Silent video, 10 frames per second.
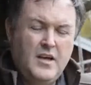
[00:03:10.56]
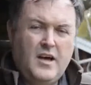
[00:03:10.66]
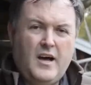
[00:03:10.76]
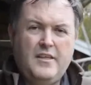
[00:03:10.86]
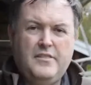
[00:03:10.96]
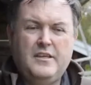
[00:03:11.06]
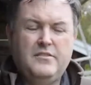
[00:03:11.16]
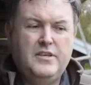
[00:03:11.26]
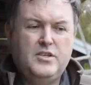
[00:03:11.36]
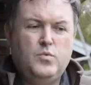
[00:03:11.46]
I think
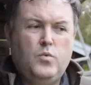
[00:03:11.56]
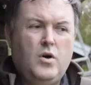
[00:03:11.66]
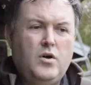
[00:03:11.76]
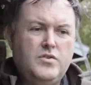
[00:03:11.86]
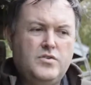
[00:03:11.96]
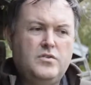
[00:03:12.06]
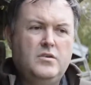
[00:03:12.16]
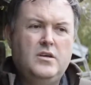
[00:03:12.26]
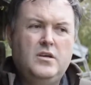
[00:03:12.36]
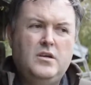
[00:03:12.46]
this was
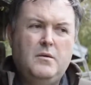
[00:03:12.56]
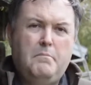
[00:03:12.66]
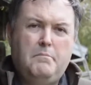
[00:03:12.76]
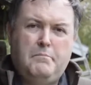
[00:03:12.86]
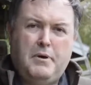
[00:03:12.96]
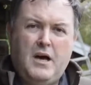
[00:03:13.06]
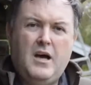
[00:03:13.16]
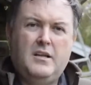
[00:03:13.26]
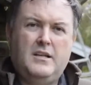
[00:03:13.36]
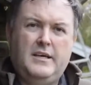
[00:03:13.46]

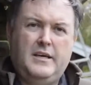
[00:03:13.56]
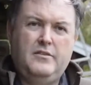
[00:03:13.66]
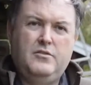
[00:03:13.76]
partly